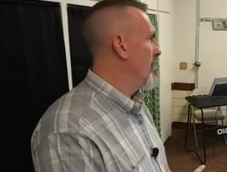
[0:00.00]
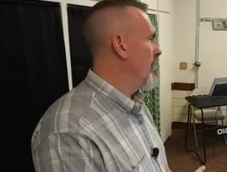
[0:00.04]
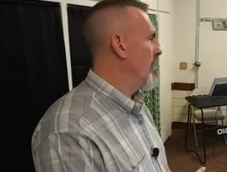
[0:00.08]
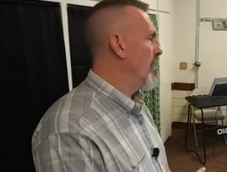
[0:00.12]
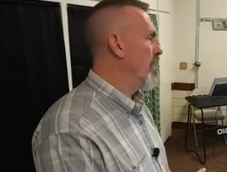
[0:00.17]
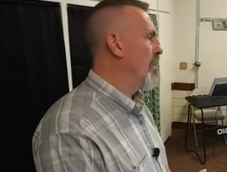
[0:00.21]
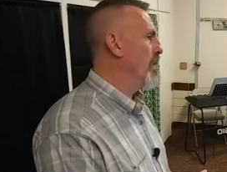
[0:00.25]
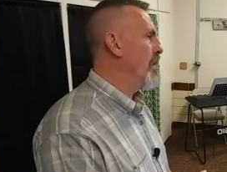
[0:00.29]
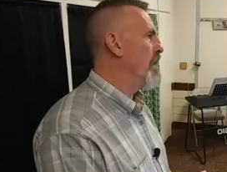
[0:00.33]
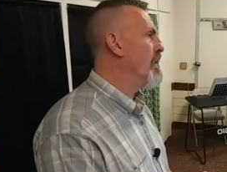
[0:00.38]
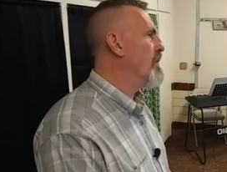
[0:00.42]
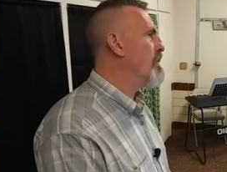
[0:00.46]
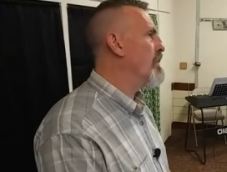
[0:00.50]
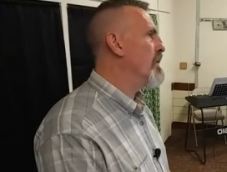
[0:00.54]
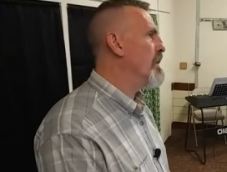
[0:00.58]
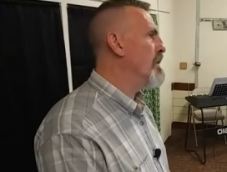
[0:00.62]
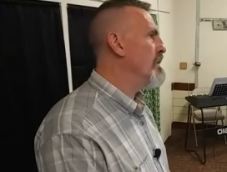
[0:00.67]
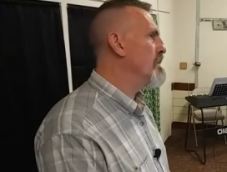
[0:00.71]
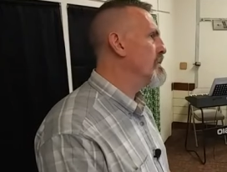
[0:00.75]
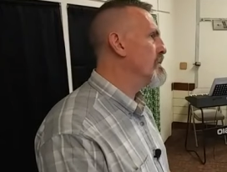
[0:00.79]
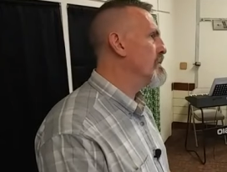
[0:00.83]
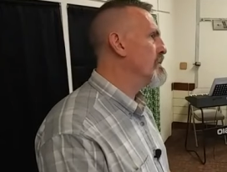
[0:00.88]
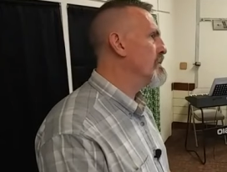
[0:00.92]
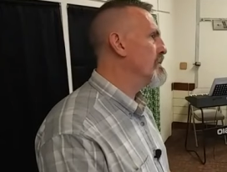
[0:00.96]
our
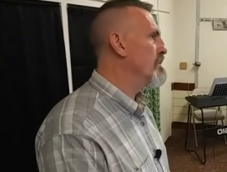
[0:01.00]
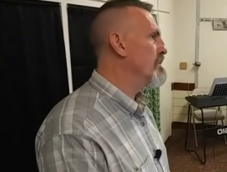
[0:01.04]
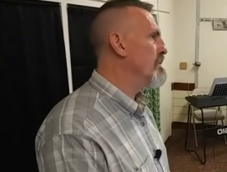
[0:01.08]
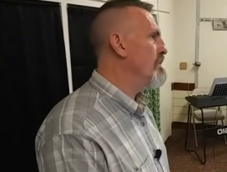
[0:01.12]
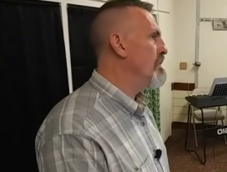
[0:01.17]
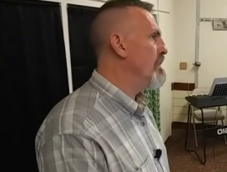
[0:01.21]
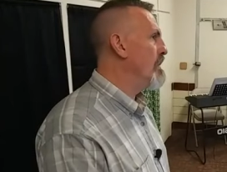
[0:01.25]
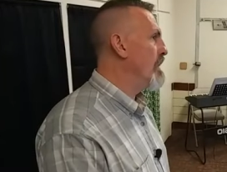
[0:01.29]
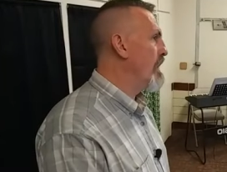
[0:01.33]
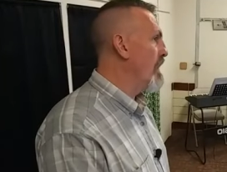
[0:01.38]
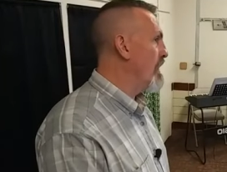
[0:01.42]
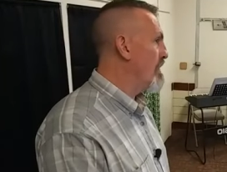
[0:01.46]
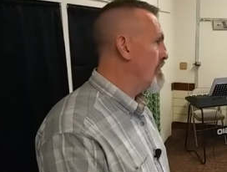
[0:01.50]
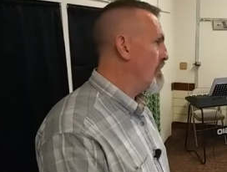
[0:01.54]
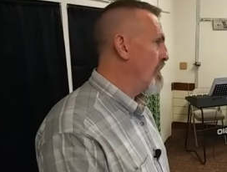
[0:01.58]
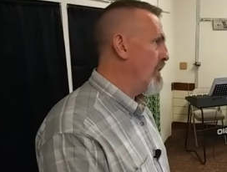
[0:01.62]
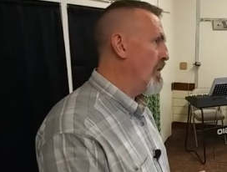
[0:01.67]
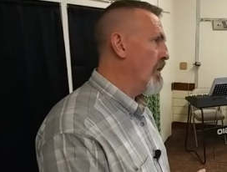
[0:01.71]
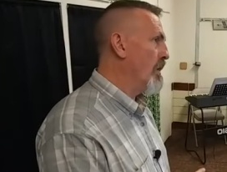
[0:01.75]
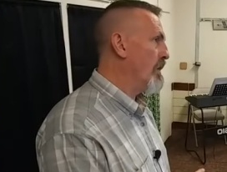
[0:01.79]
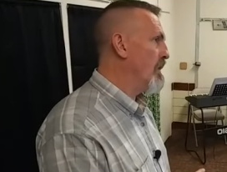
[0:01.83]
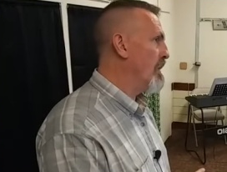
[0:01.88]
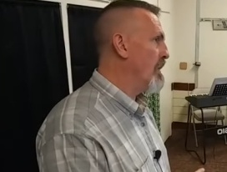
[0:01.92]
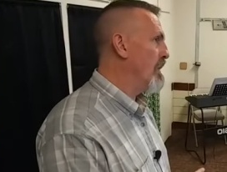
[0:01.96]
iniquities, not
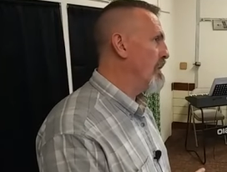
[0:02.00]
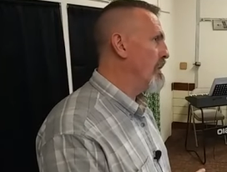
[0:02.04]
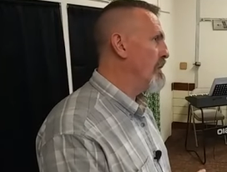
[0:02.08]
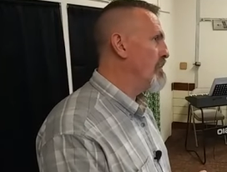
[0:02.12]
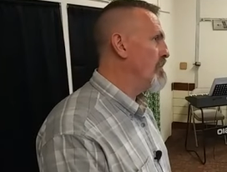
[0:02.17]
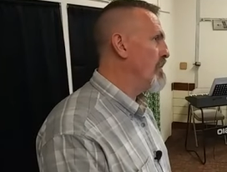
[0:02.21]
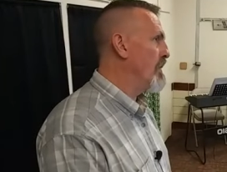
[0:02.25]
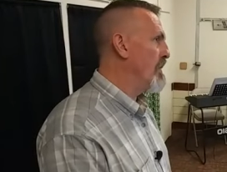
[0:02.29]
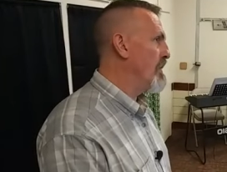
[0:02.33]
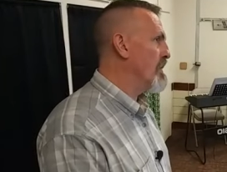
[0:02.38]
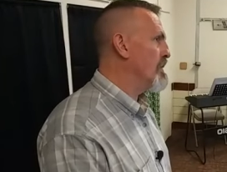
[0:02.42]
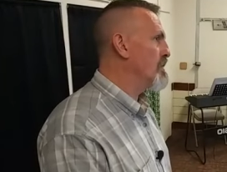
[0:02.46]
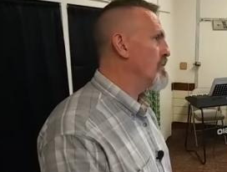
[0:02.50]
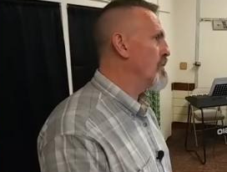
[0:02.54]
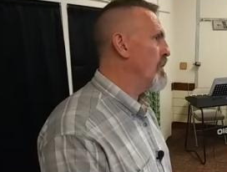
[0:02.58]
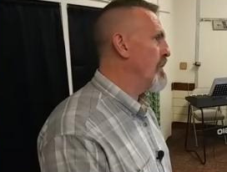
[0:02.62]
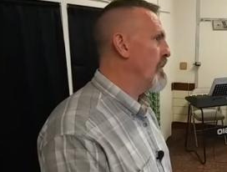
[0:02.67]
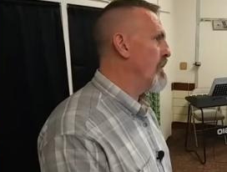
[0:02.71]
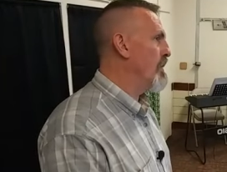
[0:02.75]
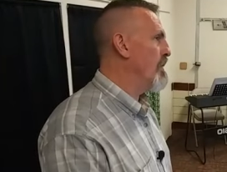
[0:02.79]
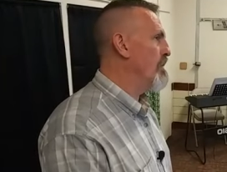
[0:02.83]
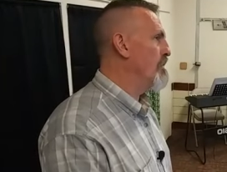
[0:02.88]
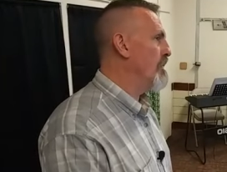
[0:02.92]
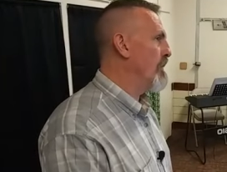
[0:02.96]
marking them, because we
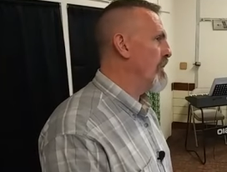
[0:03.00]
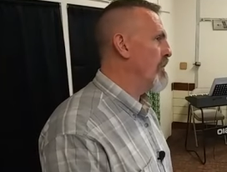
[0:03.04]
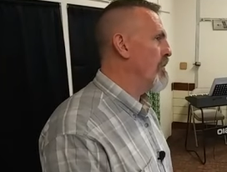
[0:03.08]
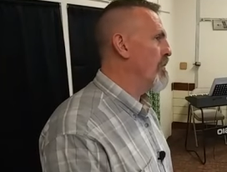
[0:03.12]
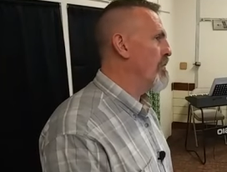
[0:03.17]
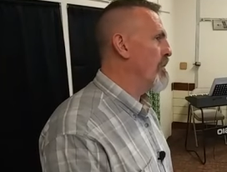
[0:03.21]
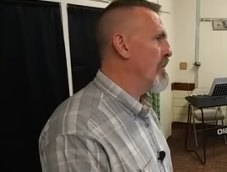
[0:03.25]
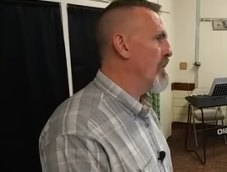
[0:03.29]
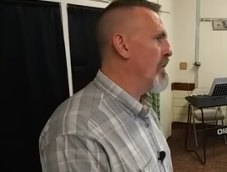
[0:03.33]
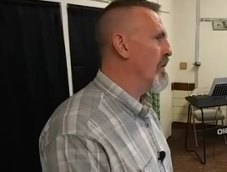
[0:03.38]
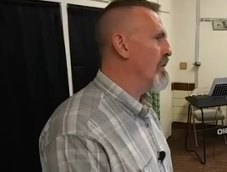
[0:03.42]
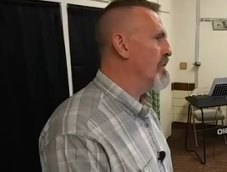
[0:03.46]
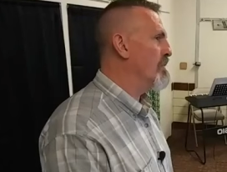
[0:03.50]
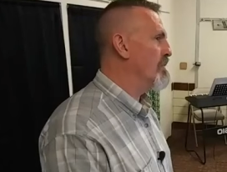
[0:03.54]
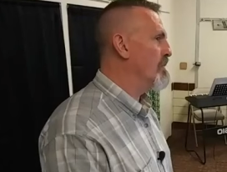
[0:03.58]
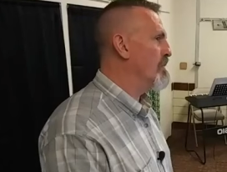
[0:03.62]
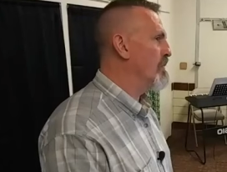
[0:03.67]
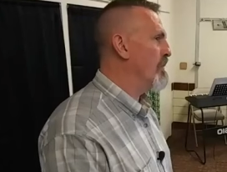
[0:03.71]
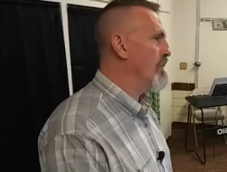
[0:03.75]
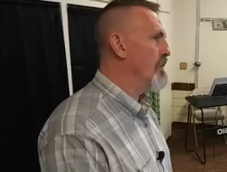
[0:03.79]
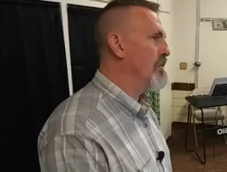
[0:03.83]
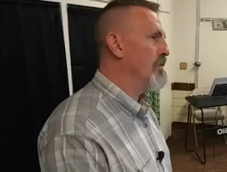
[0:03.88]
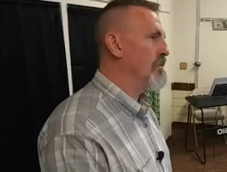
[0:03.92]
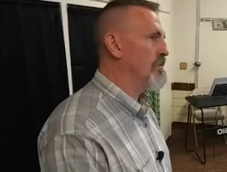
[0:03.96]
know if they were marked,
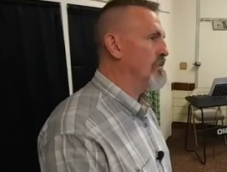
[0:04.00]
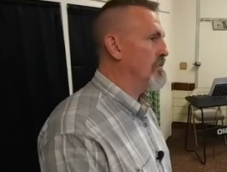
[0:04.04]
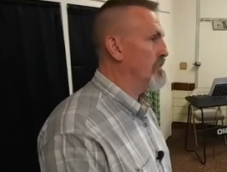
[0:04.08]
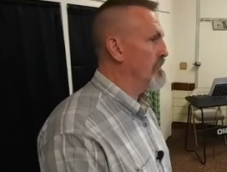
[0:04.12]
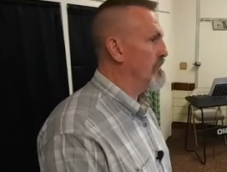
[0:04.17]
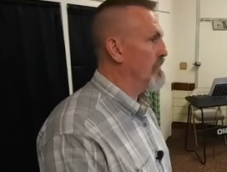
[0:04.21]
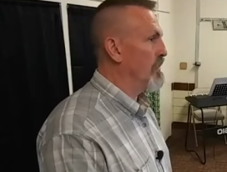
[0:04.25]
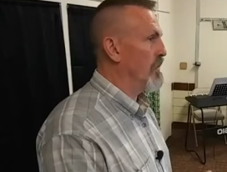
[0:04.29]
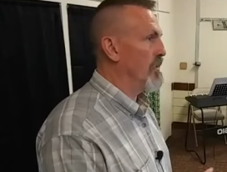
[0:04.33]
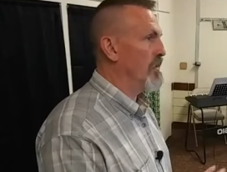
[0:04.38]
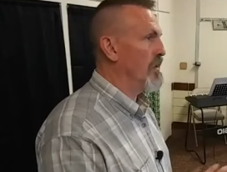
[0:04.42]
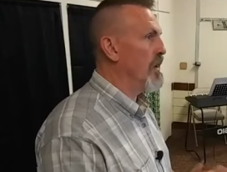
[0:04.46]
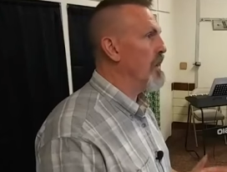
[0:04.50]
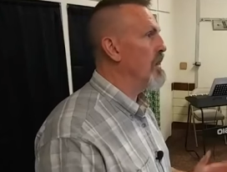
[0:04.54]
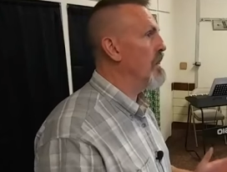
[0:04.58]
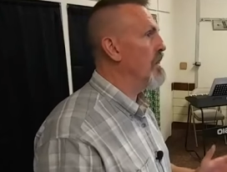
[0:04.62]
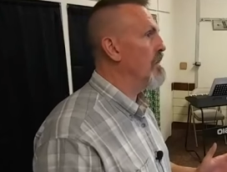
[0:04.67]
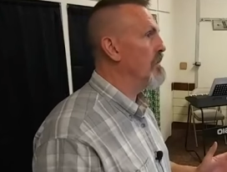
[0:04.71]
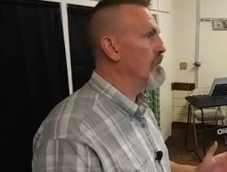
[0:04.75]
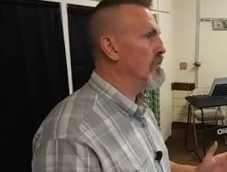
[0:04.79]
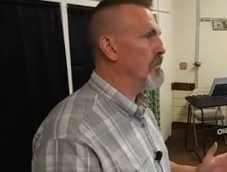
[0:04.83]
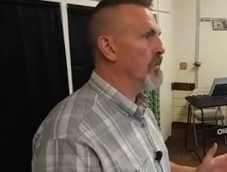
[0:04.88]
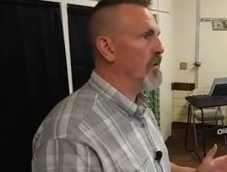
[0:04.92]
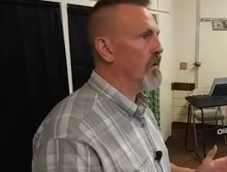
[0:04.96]
we're
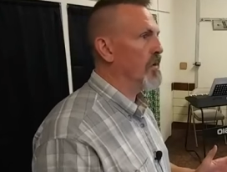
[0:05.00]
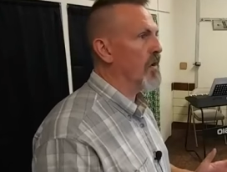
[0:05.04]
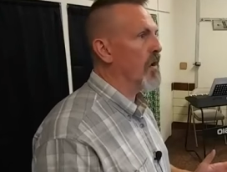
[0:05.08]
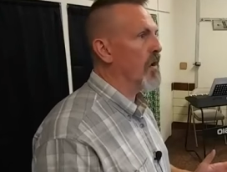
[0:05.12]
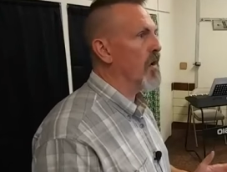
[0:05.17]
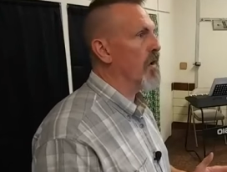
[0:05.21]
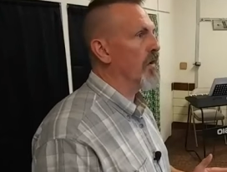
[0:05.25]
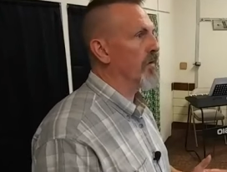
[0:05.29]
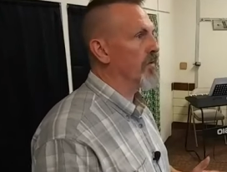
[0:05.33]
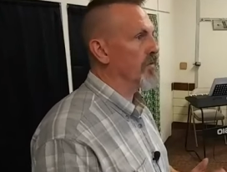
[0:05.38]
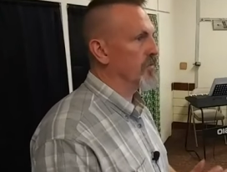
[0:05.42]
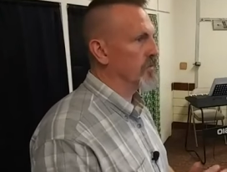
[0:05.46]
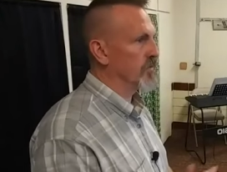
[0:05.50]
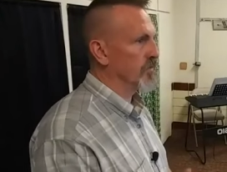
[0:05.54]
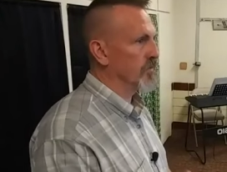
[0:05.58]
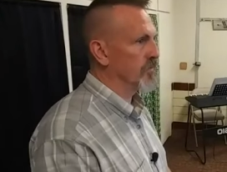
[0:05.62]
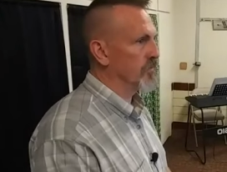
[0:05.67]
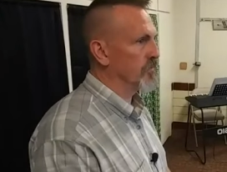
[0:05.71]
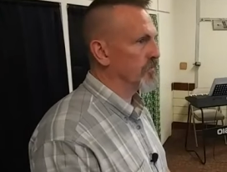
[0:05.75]
done, we're goners.